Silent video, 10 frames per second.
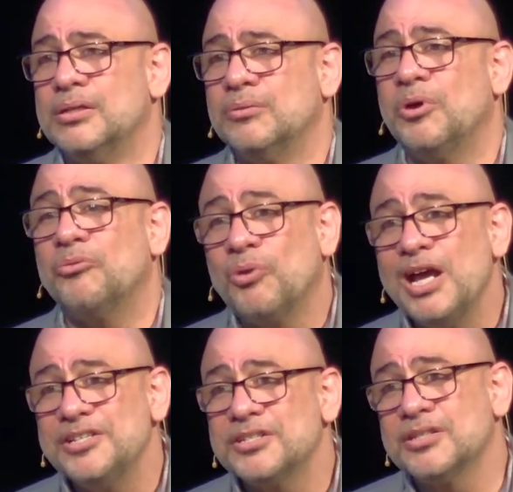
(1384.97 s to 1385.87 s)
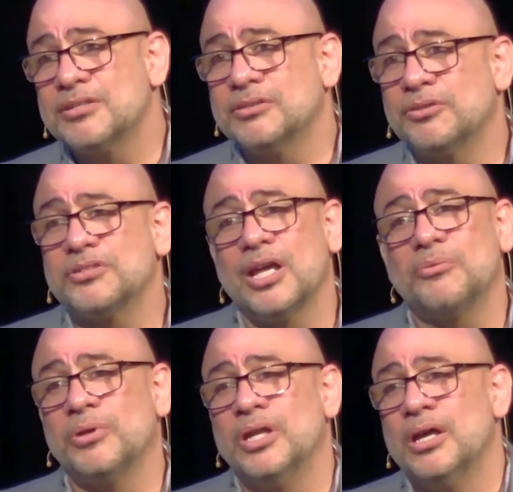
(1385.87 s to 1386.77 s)
what righteousness looks like,
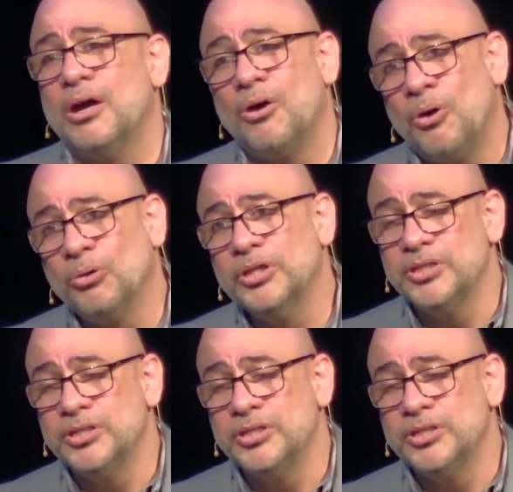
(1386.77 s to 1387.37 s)
what a holy,